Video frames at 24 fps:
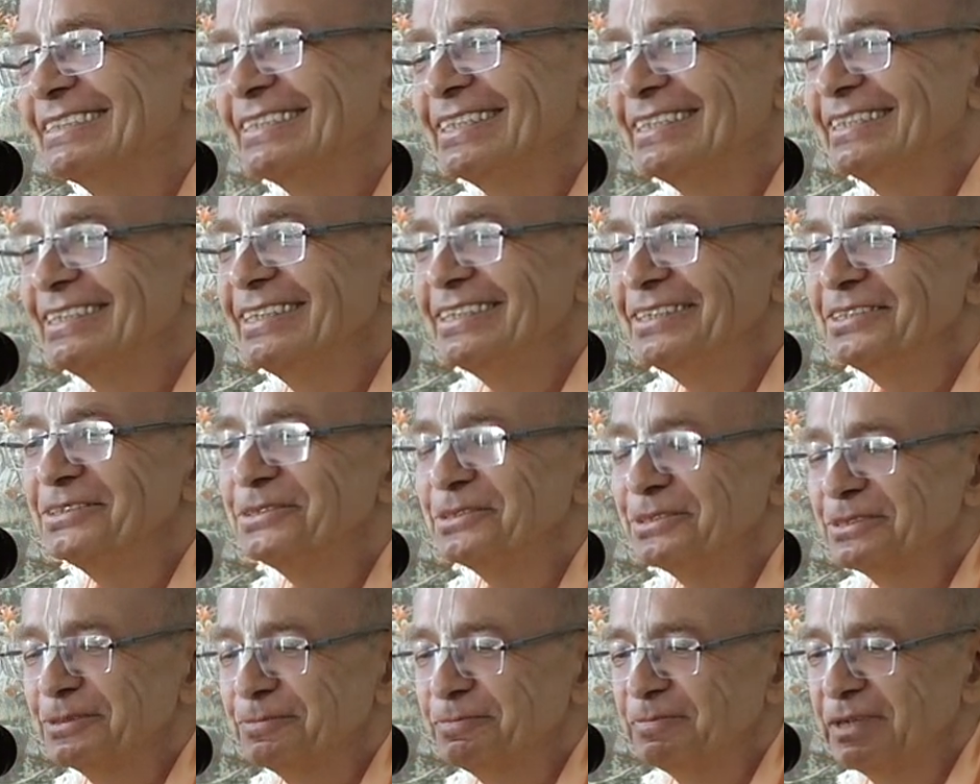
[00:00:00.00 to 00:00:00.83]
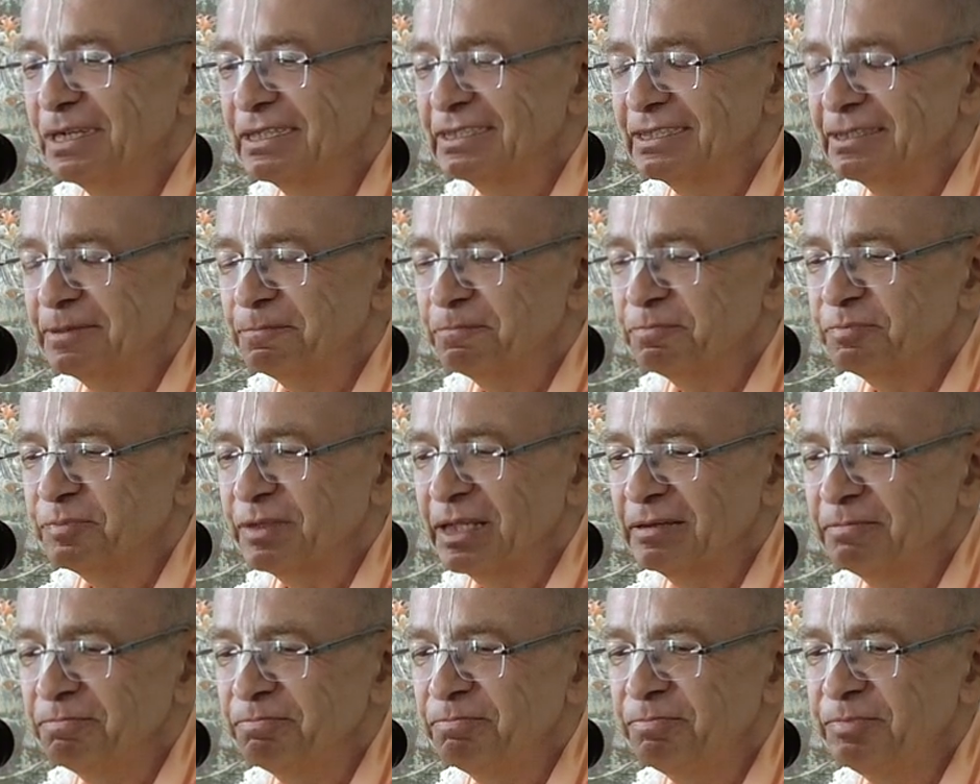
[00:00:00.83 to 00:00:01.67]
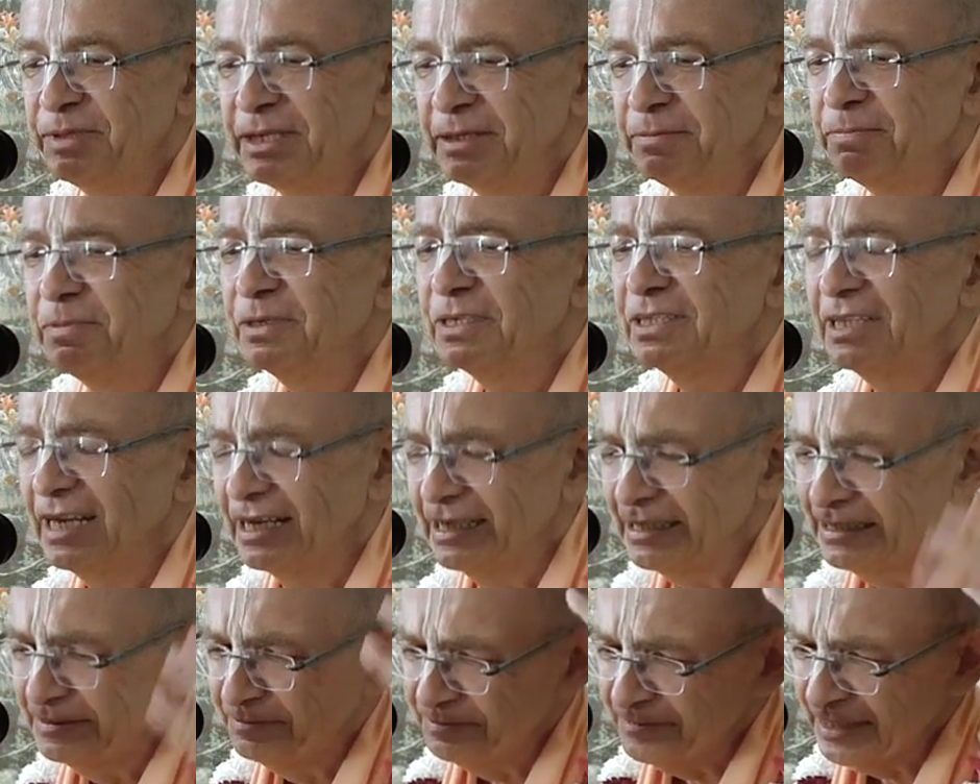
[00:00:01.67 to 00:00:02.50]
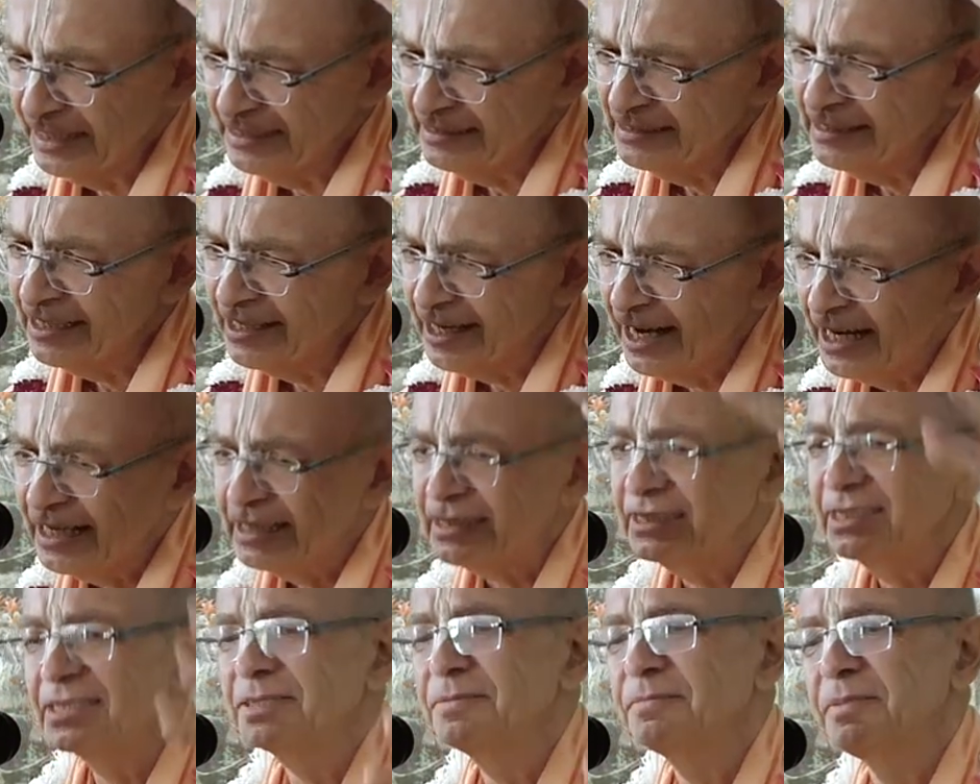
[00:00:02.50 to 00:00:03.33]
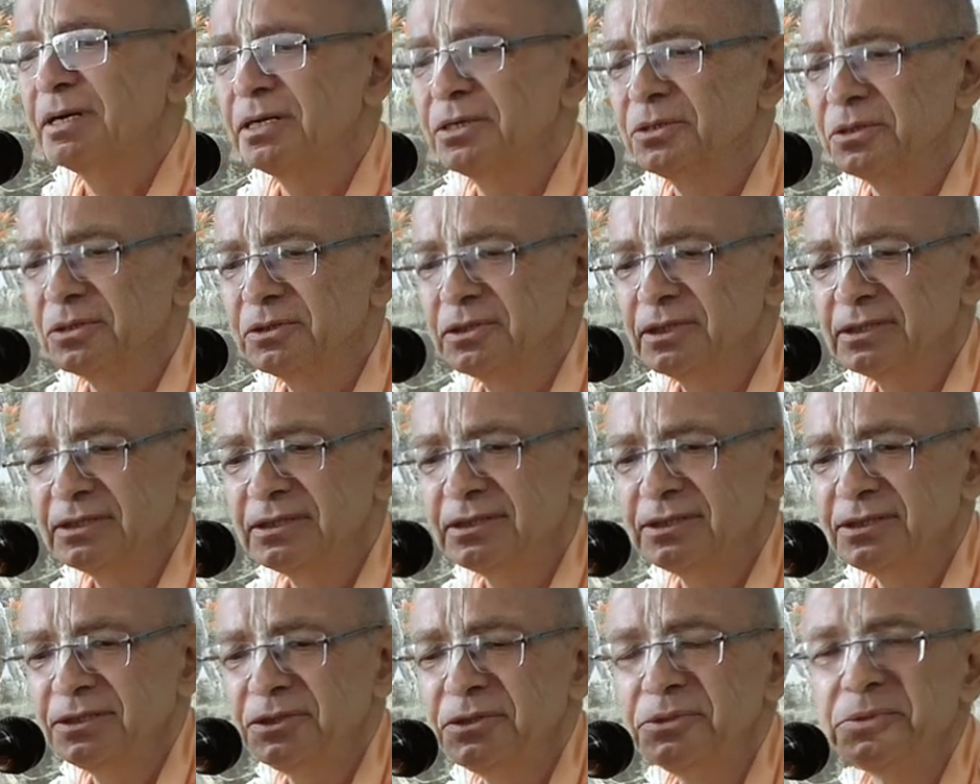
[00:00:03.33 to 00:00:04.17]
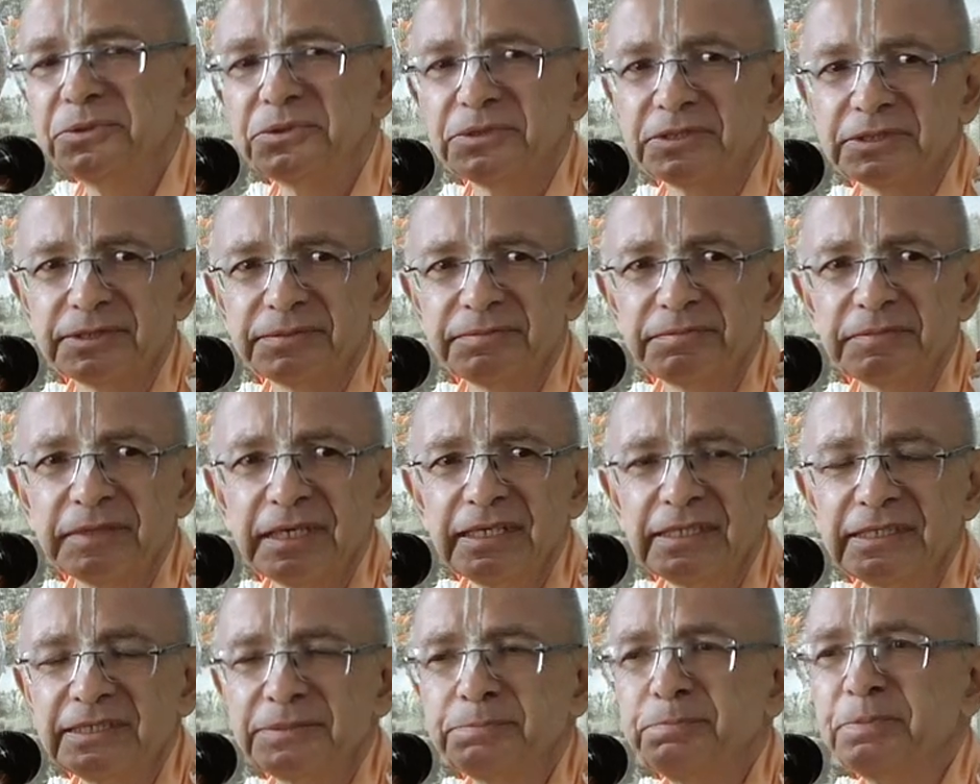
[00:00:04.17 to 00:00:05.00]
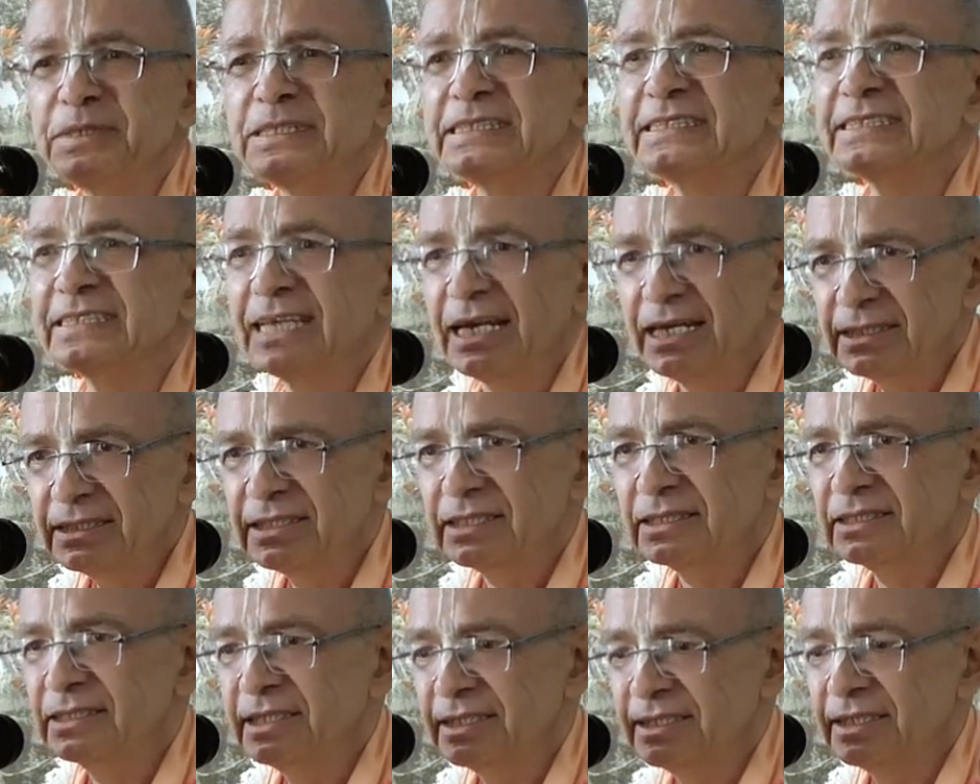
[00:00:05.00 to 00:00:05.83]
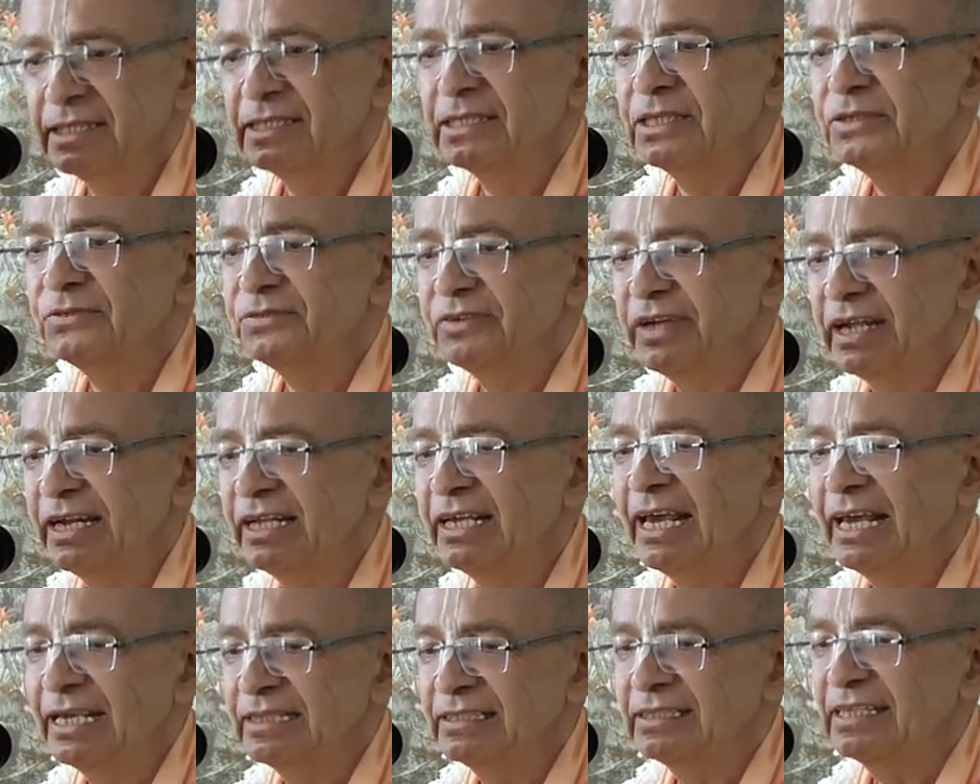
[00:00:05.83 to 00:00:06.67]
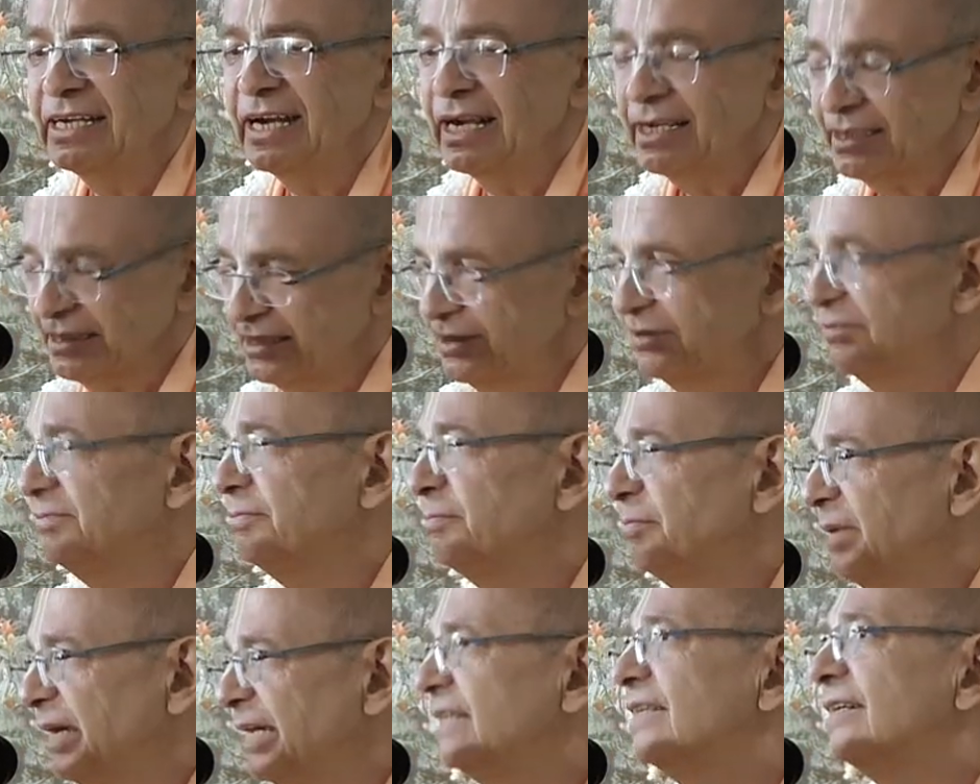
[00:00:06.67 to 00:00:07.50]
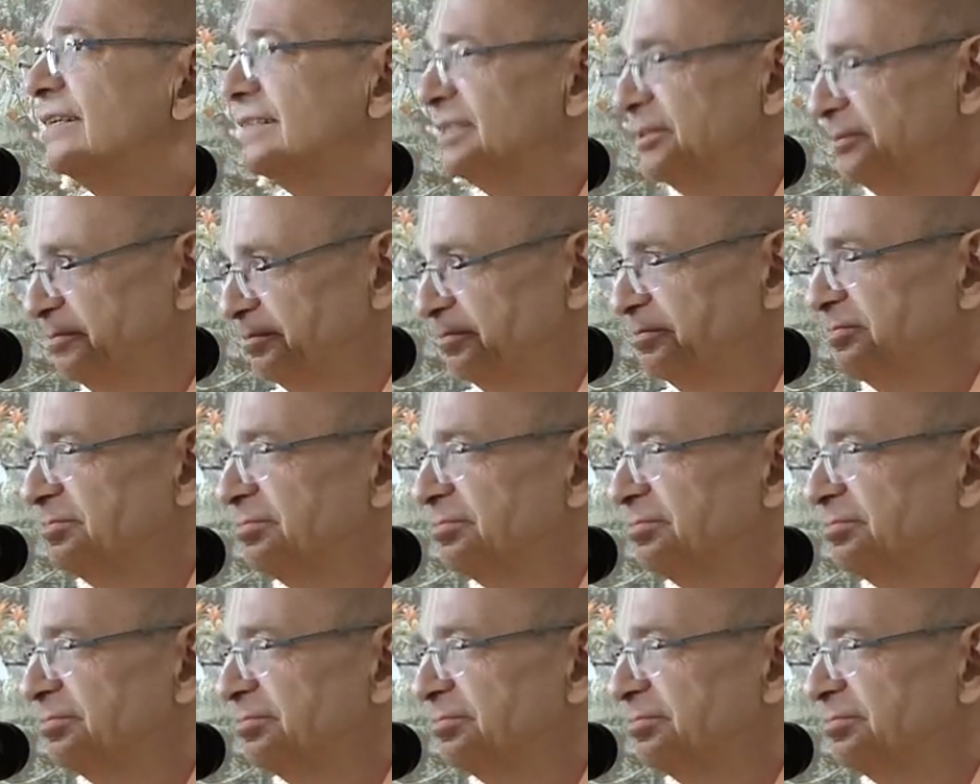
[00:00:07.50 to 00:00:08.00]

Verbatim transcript: the news. But people are attracted by all this news. It's presented in a very attractive manner.